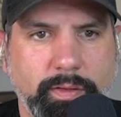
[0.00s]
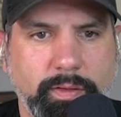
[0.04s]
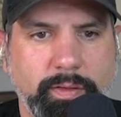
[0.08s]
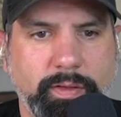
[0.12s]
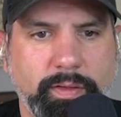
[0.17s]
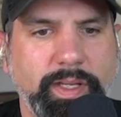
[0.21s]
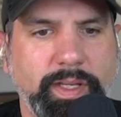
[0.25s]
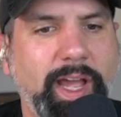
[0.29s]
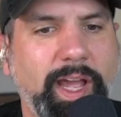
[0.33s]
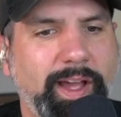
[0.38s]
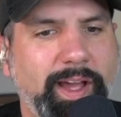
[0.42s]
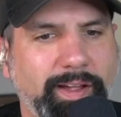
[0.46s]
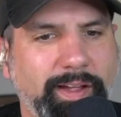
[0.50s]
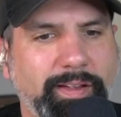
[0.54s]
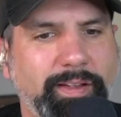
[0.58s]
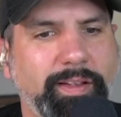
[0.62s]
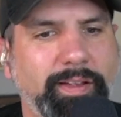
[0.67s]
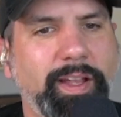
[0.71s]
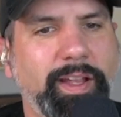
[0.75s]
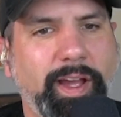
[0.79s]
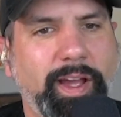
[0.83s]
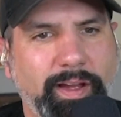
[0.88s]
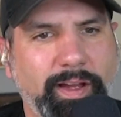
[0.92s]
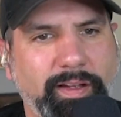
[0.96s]
Yeah,
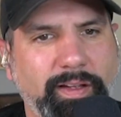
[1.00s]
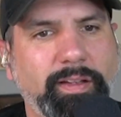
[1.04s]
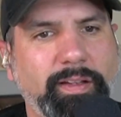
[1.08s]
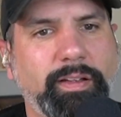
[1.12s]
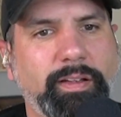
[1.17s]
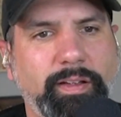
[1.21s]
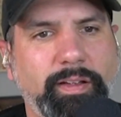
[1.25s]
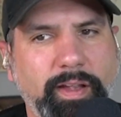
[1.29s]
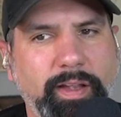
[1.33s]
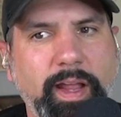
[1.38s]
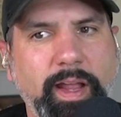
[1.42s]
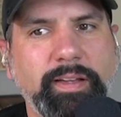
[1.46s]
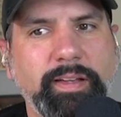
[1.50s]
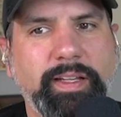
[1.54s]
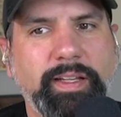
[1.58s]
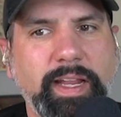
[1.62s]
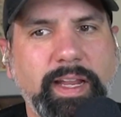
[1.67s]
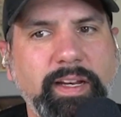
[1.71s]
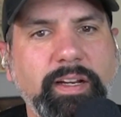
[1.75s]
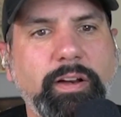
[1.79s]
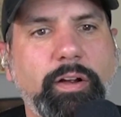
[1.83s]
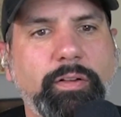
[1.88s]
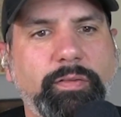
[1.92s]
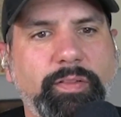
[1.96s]
yeah. And
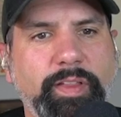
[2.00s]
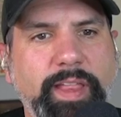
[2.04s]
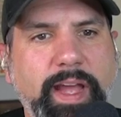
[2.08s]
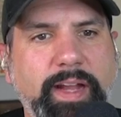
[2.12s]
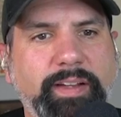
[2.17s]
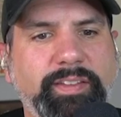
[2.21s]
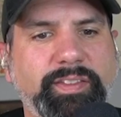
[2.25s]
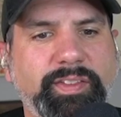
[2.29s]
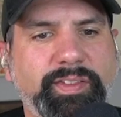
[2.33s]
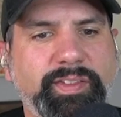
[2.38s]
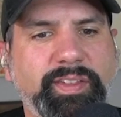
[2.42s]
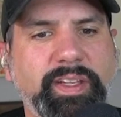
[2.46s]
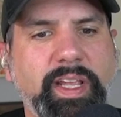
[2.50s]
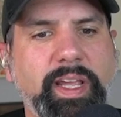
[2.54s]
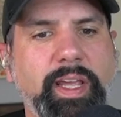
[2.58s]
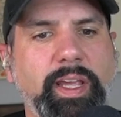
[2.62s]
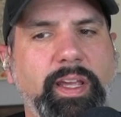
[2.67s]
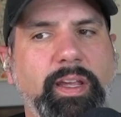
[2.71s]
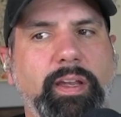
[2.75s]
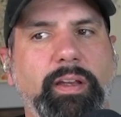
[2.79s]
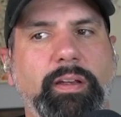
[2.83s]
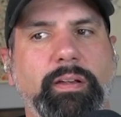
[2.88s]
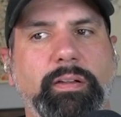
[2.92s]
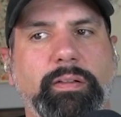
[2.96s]
getting over that
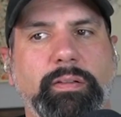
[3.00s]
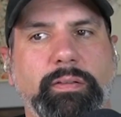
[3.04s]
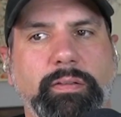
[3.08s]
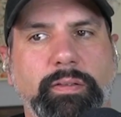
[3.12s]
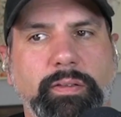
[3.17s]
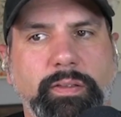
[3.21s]
sting